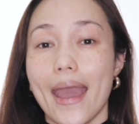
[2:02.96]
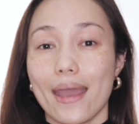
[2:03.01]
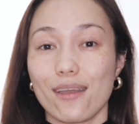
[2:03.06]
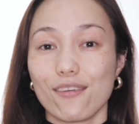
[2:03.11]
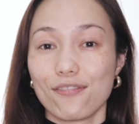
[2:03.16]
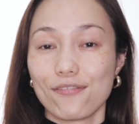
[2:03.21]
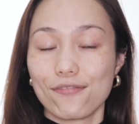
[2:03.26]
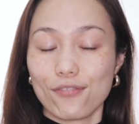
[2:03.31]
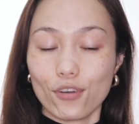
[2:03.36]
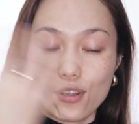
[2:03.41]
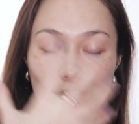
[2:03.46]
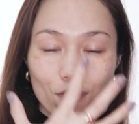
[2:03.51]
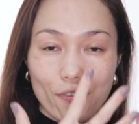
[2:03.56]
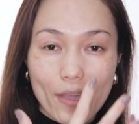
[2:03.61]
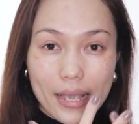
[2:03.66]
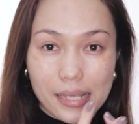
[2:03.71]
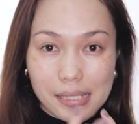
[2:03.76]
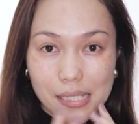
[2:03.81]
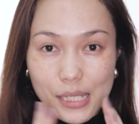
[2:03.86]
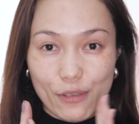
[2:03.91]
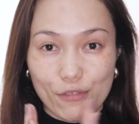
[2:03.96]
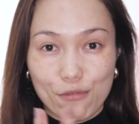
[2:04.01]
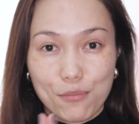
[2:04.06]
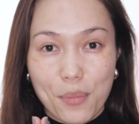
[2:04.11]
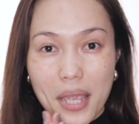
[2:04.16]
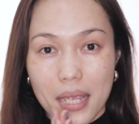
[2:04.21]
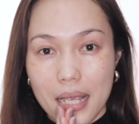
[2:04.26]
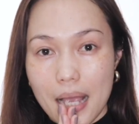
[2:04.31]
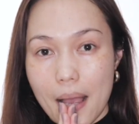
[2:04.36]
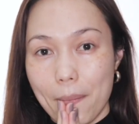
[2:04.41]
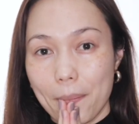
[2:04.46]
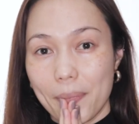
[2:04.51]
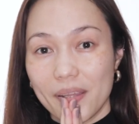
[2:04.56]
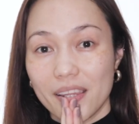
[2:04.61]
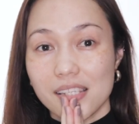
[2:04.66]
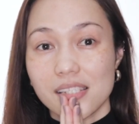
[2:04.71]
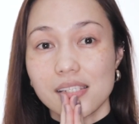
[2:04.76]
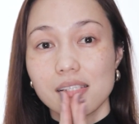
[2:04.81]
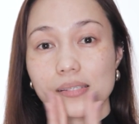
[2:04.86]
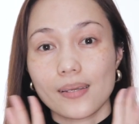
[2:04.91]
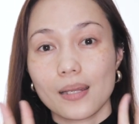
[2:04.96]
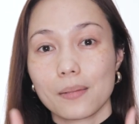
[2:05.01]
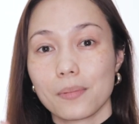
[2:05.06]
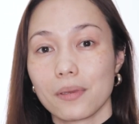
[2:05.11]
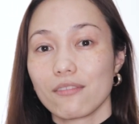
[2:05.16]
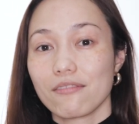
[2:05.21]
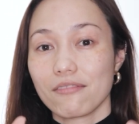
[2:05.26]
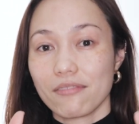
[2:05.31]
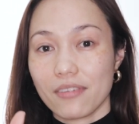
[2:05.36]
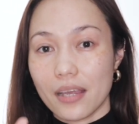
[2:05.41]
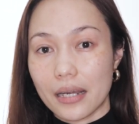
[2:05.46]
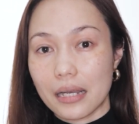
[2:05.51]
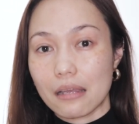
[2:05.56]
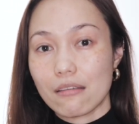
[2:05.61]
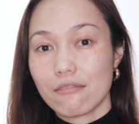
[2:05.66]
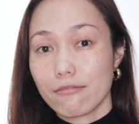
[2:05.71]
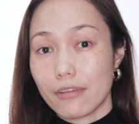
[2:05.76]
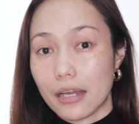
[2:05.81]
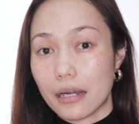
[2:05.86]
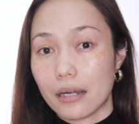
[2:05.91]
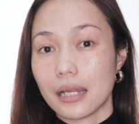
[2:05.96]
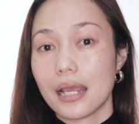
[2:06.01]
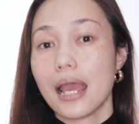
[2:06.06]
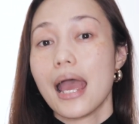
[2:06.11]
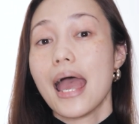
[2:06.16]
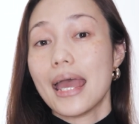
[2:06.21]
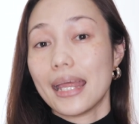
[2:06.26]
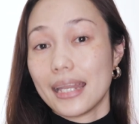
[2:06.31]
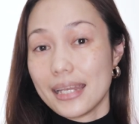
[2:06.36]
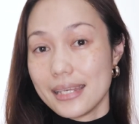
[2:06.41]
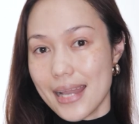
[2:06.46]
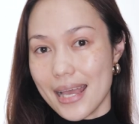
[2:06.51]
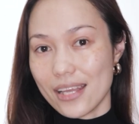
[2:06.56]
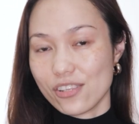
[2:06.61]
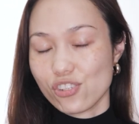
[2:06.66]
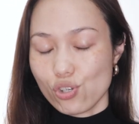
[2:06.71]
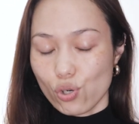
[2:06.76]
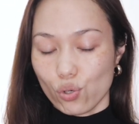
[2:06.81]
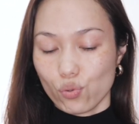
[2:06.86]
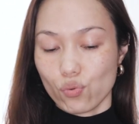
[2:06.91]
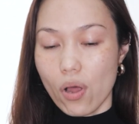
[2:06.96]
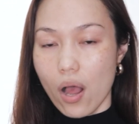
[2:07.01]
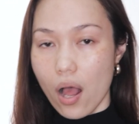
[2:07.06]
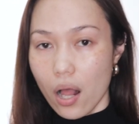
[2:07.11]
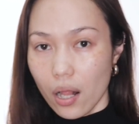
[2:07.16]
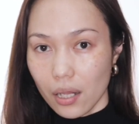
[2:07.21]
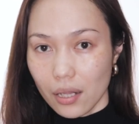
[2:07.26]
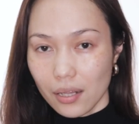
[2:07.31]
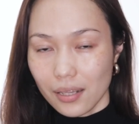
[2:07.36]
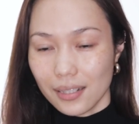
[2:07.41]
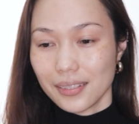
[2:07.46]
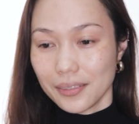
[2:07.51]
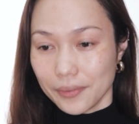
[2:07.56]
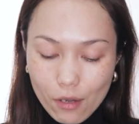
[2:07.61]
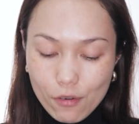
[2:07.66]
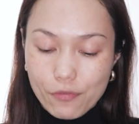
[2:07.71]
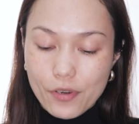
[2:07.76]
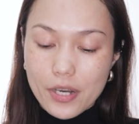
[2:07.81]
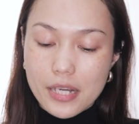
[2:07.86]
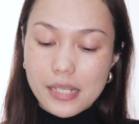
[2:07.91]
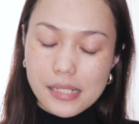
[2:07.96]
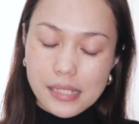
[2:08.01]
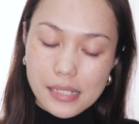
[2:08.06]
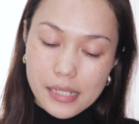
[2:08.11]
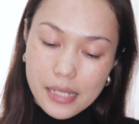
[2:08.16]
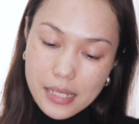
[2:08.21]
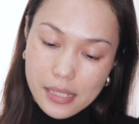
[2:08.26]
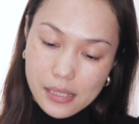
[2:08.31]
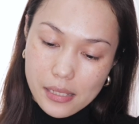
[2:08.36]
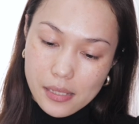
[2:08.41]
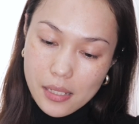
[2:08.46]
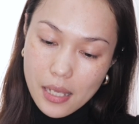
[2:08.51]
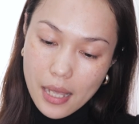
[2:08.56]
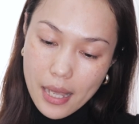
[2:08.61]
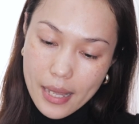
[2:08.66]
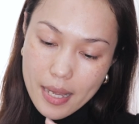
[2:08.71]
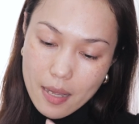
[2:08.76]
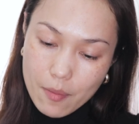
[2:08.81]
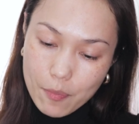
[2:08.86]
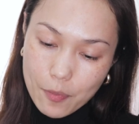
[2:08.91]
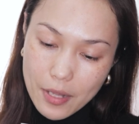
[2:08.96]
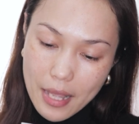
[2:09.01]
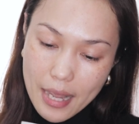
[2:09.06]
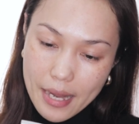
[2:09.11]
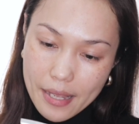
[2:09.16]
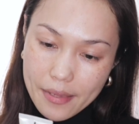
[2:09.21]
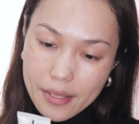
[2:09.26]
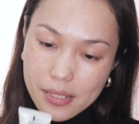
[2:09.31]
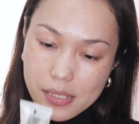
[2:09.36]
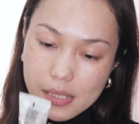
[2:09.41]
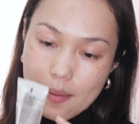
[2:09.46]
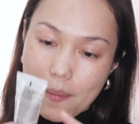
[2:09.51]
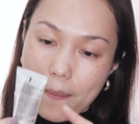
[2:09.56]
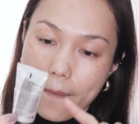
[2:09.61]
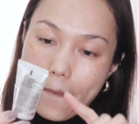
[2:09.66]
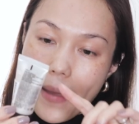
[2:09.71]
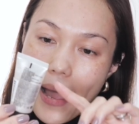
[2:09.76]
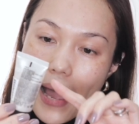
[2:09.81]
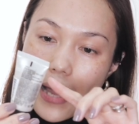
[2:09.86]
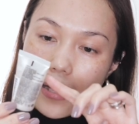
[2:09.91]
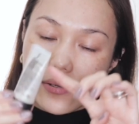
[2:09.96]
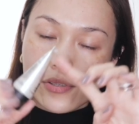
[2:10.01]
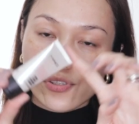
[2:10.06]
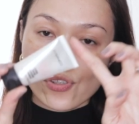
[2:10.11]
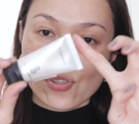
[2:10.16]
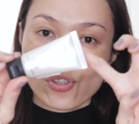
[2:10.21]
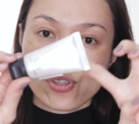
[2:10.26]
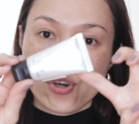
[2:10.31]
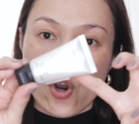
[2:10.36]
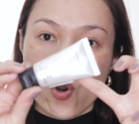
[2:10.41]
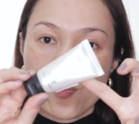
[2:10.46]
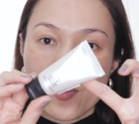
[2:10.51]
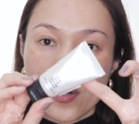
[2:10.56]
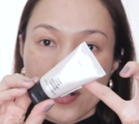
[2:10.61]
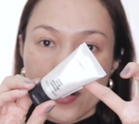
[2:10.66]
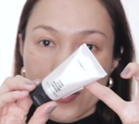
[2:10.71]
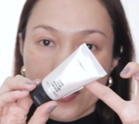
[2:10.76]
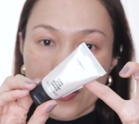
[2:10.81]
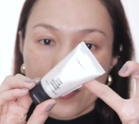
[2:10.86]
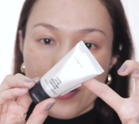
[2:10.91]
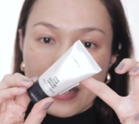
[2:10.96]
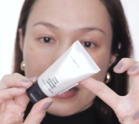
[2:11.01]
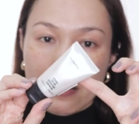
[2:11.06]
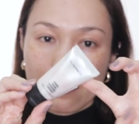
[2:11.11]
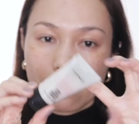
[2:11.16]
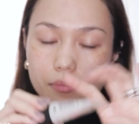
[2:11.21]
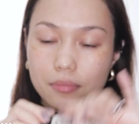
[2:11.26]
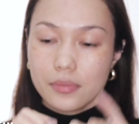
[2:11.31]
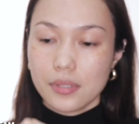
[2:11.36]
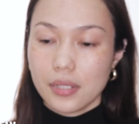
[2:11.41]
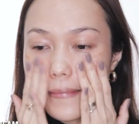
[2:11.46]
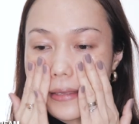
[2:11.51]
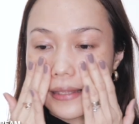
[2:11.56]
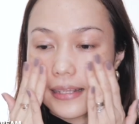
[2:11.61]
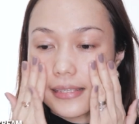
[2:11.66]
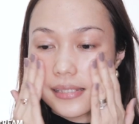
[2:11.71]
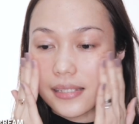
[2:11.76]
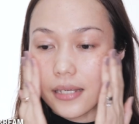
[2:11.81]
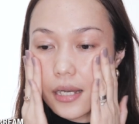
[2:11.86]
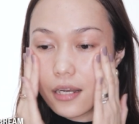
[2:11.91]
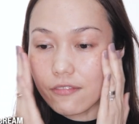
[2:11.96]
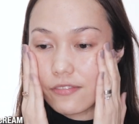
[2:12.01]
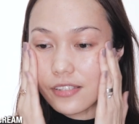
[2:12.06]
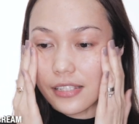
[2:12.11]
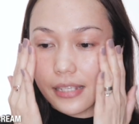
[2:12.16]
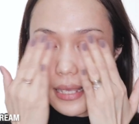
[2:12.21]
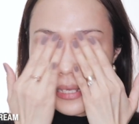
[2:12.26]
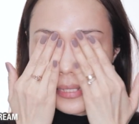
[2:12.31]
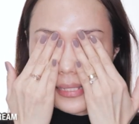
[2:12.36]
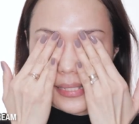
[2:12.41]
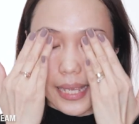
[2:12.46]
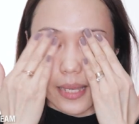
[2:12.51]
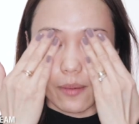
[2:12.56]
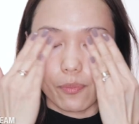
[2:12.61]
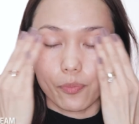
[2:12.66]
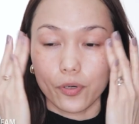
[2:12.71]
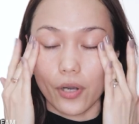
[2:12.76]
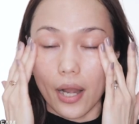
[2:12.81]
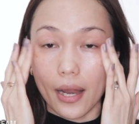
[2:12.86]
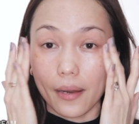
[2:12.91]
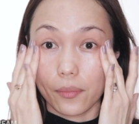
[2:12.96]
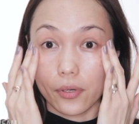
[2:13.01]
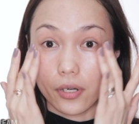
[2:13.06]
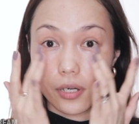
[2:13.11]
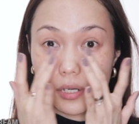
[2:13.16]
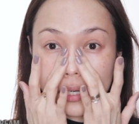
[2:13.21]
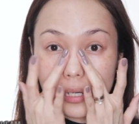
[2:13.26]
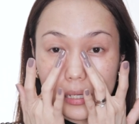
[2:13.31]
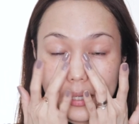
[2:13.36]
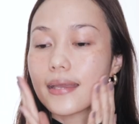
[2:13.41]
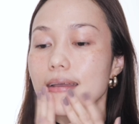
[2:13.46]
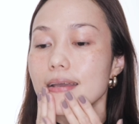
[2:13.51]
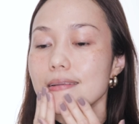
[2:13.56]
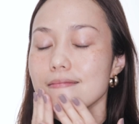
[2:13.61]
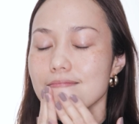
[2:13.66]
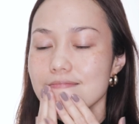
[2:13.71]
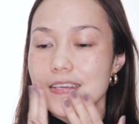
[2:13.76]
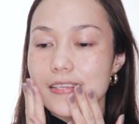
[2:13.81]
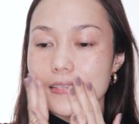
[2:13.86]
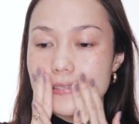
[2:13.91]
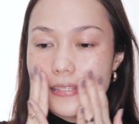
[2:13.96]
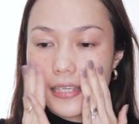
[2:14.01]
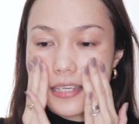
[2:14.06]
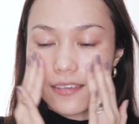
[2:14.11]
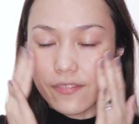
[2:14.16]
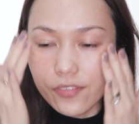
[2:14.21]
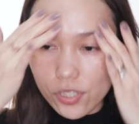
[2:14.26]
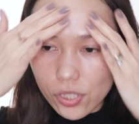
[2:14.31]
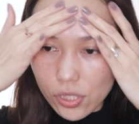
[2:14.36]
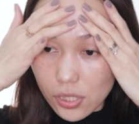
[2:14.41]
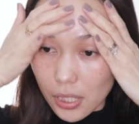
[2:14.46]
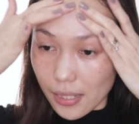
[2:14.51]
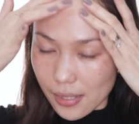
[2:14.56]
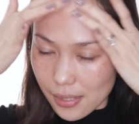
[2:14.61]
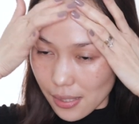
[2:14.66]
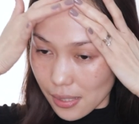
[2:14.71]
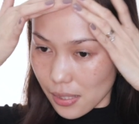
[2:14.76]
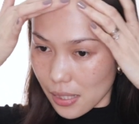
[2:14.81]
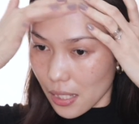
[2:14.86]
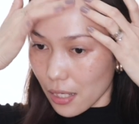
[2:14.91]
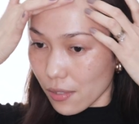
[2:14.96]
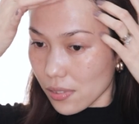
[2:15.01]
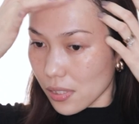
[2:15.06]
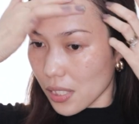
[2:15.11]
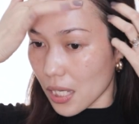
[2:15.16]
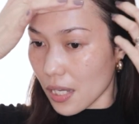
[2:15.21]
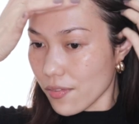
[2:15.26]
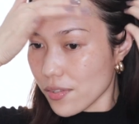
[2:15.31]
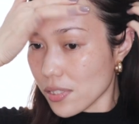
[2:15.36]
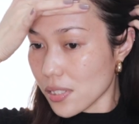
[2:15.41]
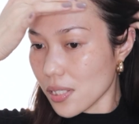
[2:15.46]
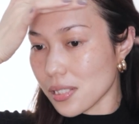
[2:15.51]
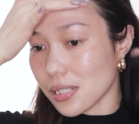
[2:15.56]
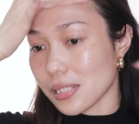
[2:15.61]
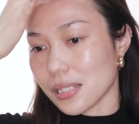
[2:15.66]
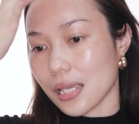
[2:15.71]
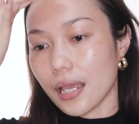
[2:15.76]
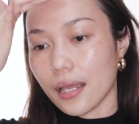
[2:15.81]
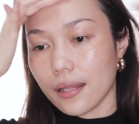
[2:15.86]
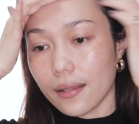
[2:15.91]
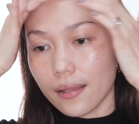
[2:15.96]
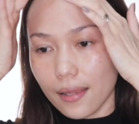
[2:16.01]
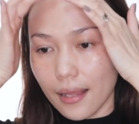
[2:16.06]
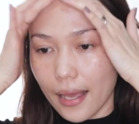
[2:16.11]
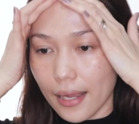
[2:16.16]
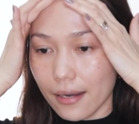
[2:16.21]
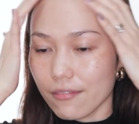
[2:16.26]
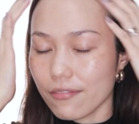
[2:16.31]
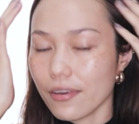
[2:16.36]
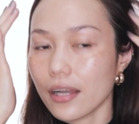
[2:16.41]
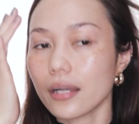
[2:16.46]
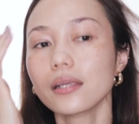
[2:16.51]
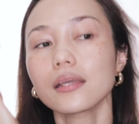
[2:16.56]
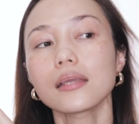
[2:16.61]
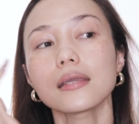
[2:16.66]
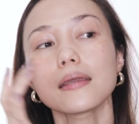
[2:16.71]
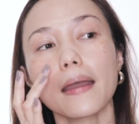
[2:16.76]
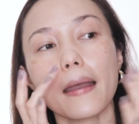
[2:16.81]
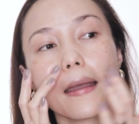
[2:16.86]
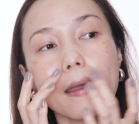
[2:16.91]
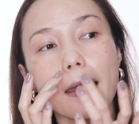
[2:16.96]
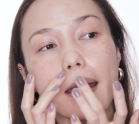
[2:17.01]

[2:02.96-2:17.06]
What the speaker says: a full face of makeup, but this is gonna be very, very natural. First is I apply this MAC Strobe Cream. It serves as a primer and it gives the skin that very